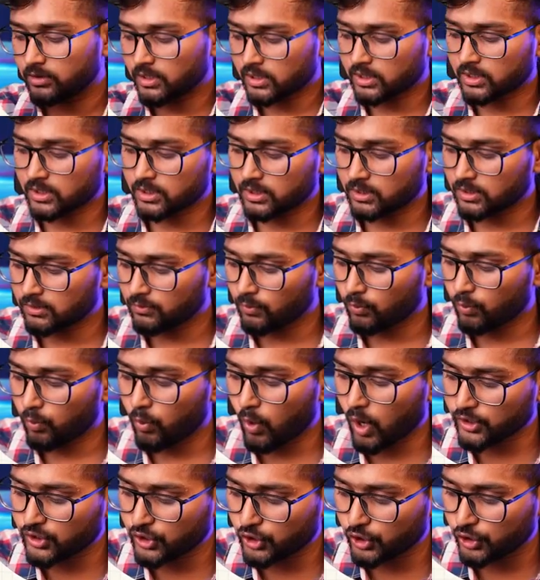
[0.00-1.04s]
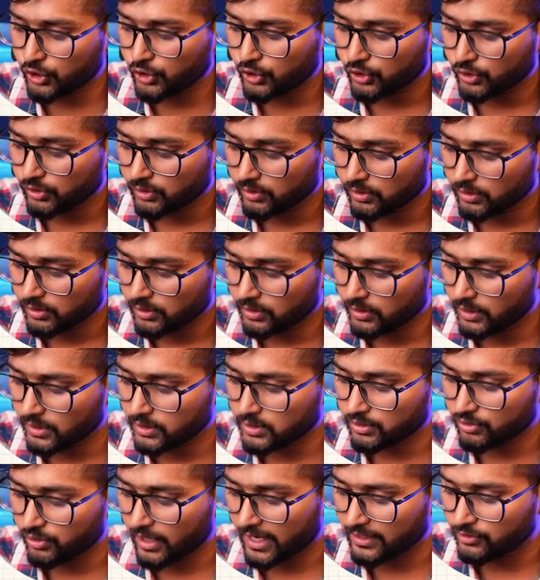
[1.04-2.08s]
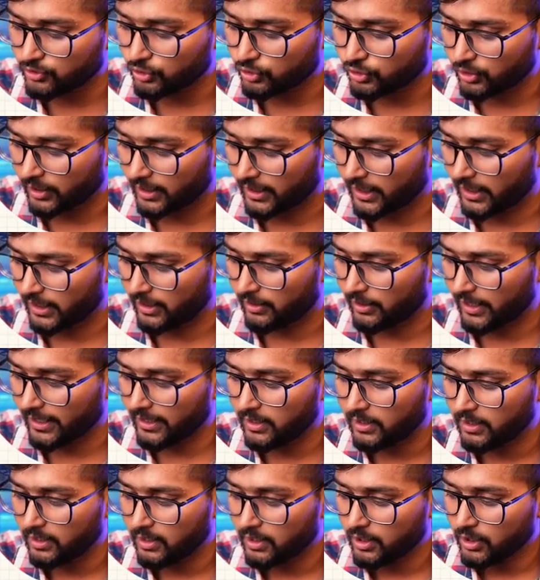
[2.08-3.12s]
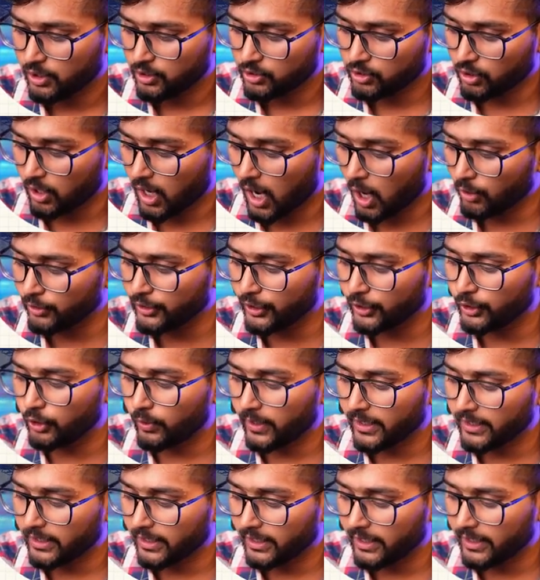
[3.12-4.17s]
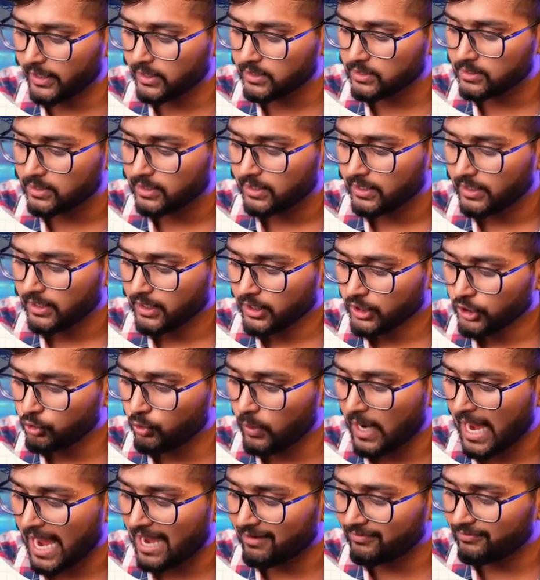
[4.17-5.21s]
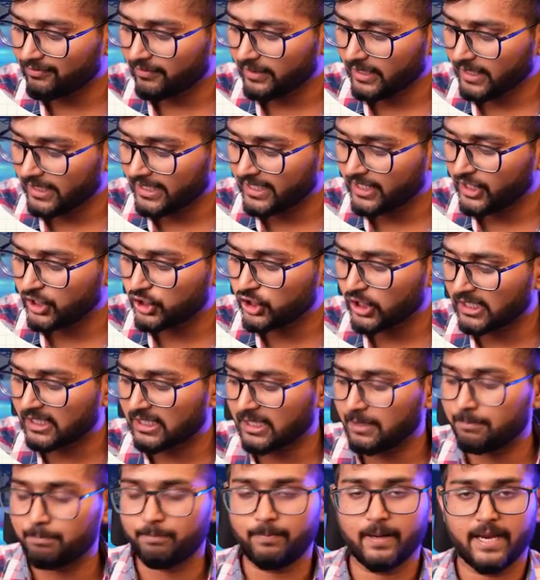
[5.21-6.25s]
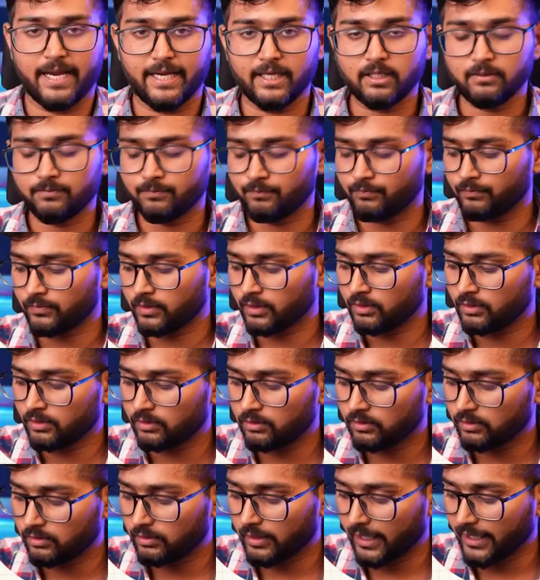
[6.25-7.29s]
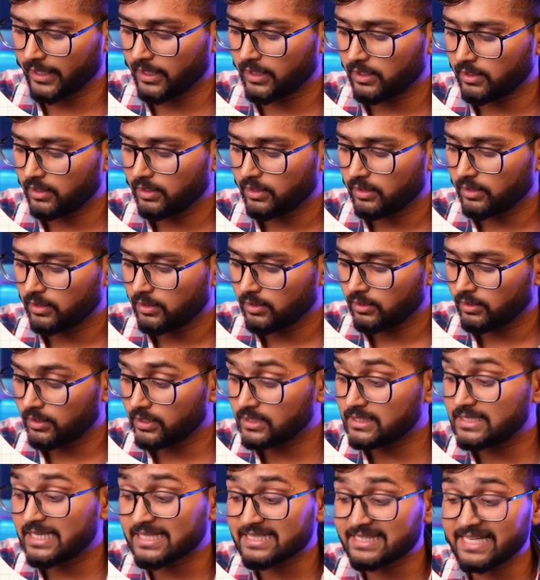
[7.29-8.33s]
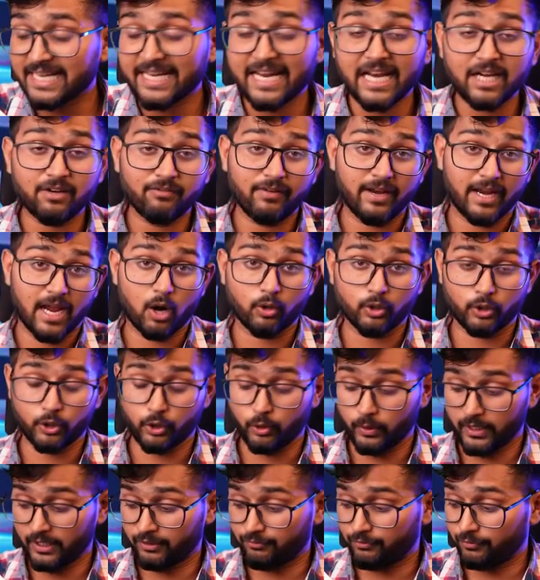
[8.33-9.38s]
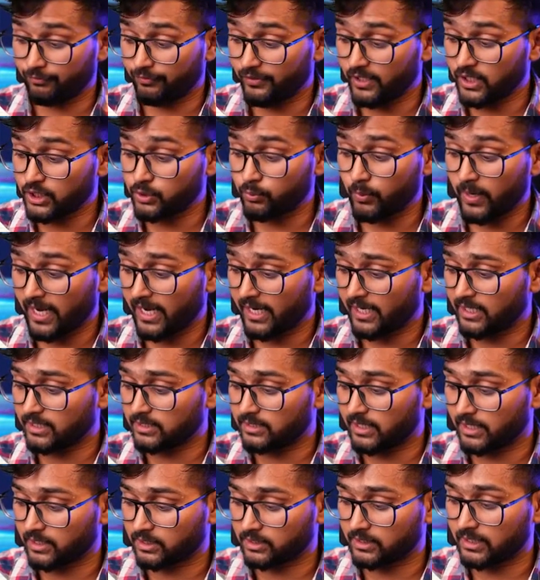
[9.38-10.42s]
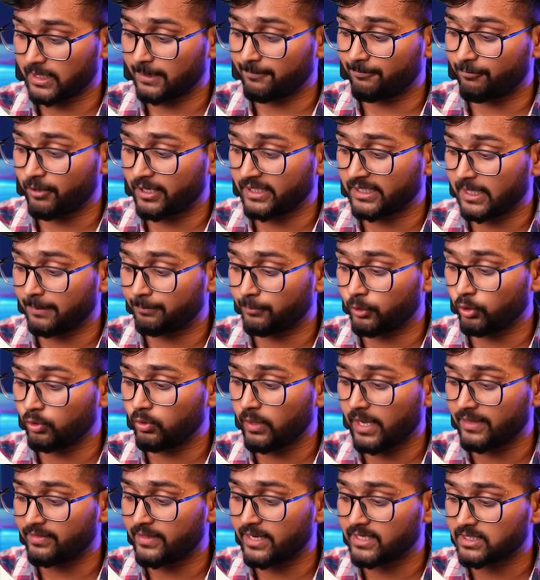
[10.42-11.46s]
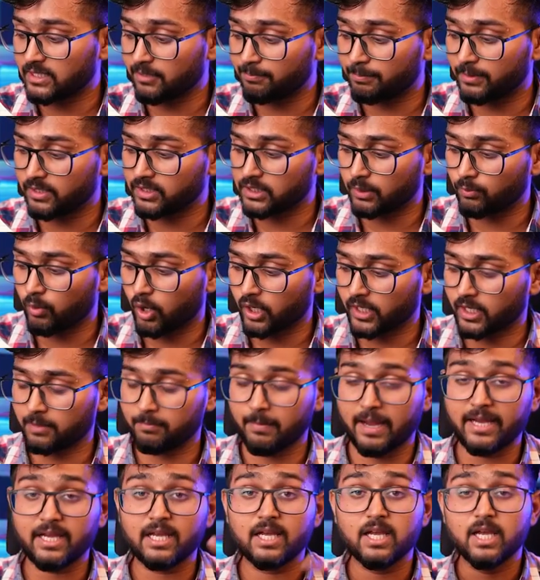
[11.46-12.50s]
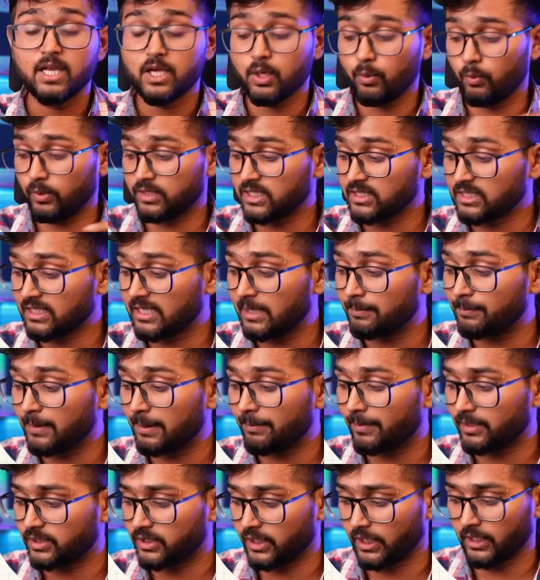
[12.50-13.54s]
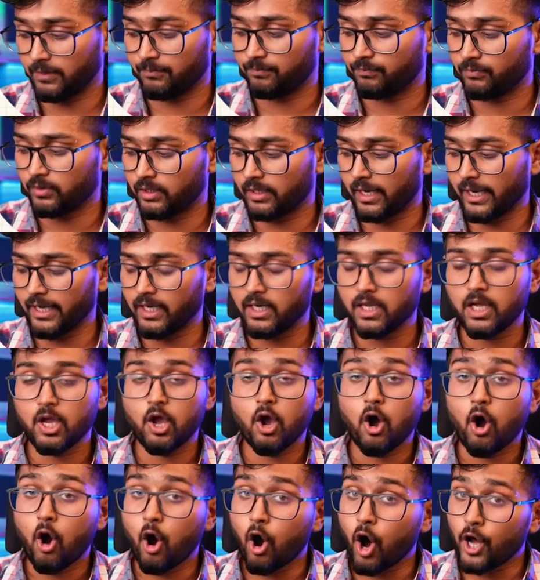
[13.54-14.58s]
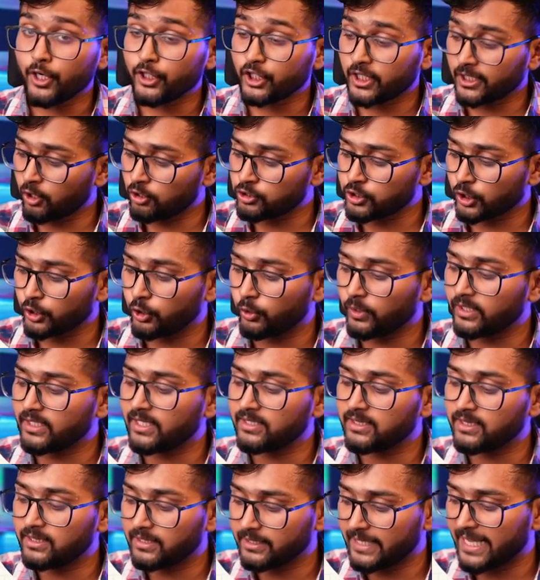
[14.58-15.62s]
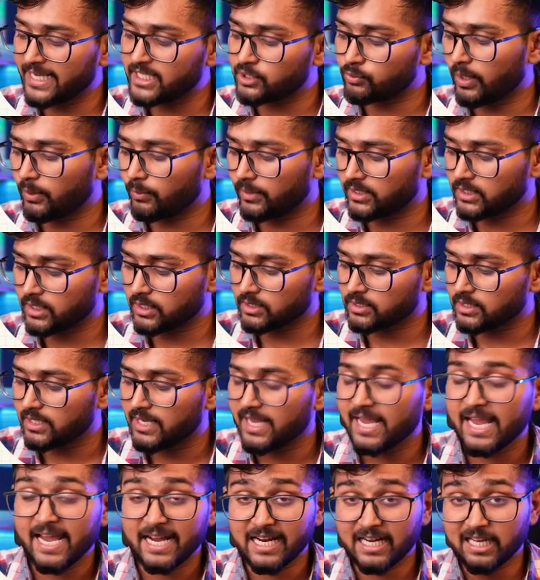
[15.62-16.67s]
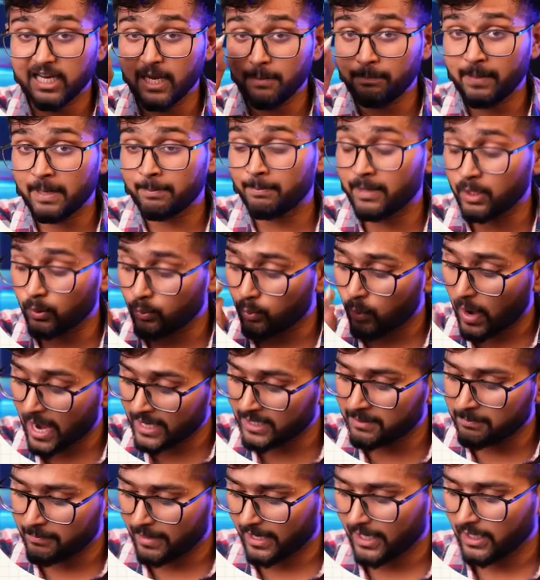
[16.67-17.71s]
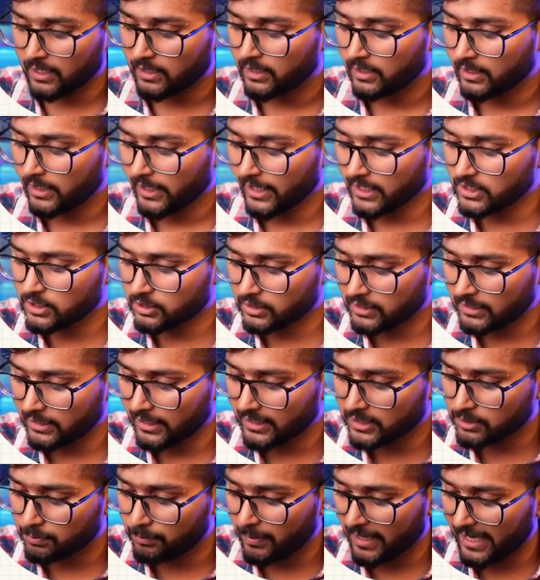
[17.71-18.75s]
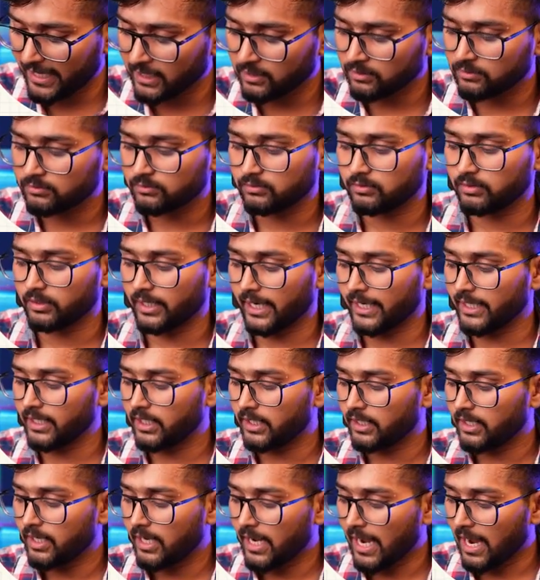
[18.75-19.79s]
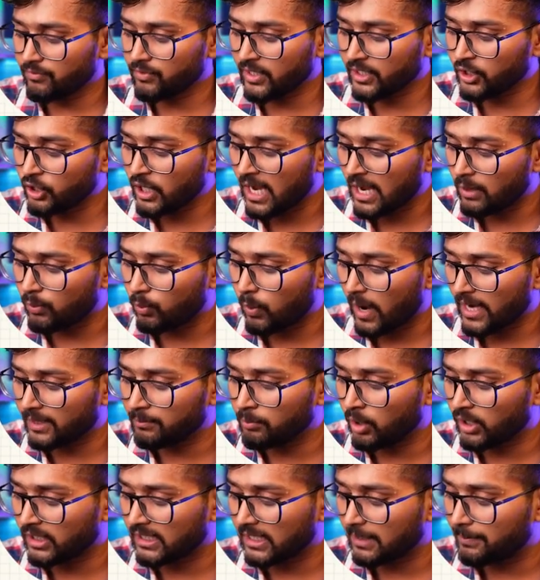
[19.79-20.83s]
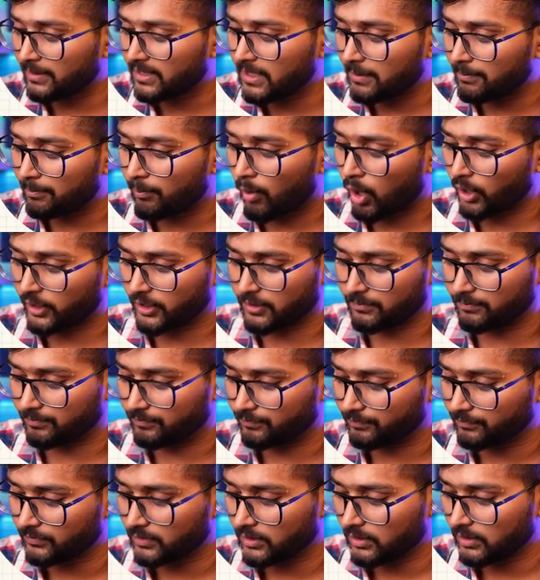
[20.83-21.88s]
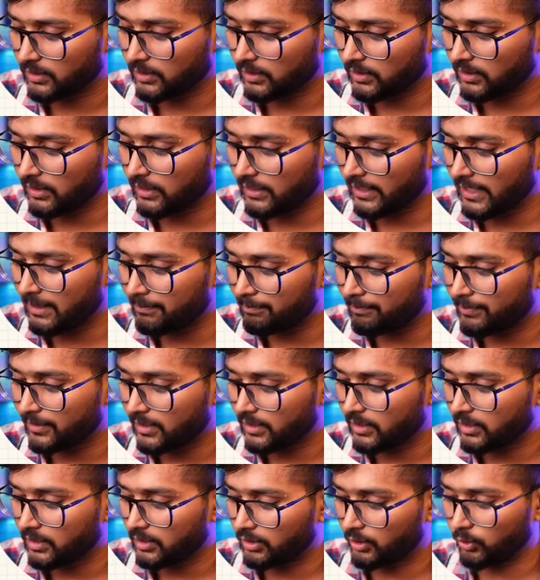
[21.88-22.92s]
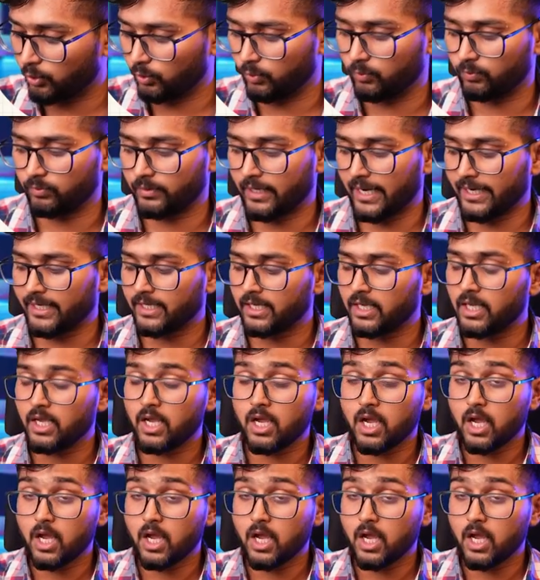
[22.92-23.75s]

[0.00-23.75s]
just watch this transition again, right? So how you do it is, you have an initial clip playing, right? This is the second way how to do it. The first way is this, clip 1, clip 2, and there's a person walking by, which is clip number 3, right? Or you can also do it in next way, which is clip number 1 may, it's playing, right? And then you have one more clip in the bottom, clip 2, right?